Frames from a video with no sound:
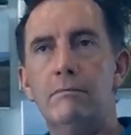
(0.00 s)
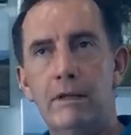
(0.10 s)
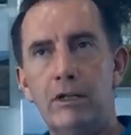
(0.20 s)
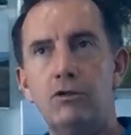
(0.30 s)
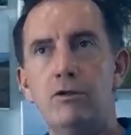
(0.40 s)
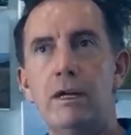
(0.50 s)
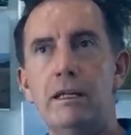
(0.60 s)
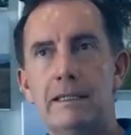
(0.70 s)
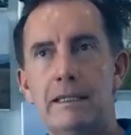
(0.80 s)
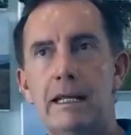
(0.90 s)
make sure you
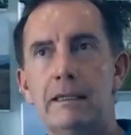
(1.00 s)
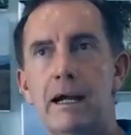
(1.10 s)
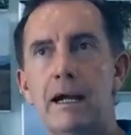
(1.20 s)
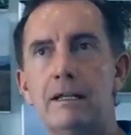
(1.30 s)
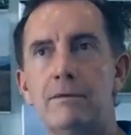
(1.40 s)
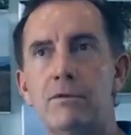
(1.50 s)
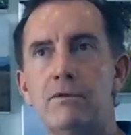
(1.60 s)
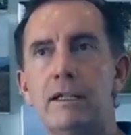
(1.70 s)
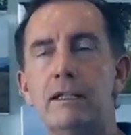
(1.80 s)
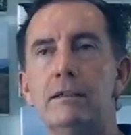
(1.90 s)
understand the height of your
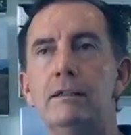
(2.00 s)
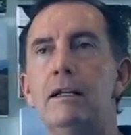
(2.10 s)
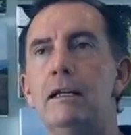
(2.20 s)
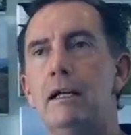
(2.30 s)
vehicle